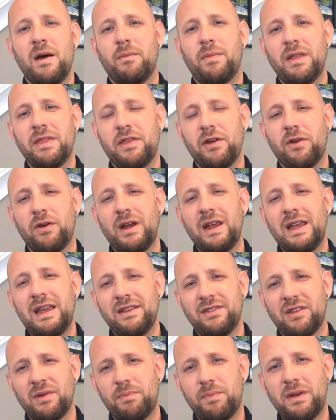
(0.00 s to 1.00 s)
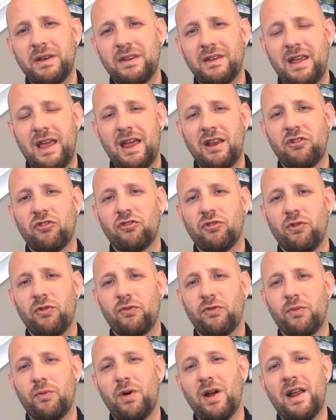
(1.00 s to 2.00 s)
but there is a potential
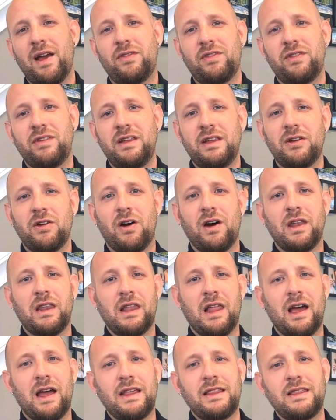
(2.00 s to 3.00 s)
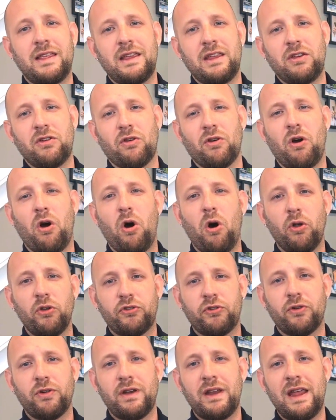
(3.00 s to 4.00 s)
from what I've seen online that your
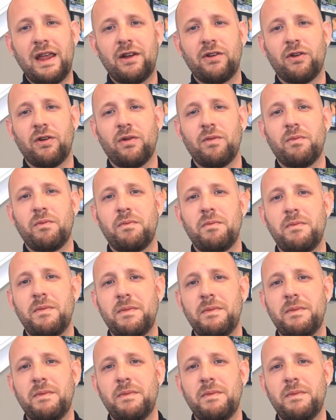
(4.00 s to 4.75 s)
alternator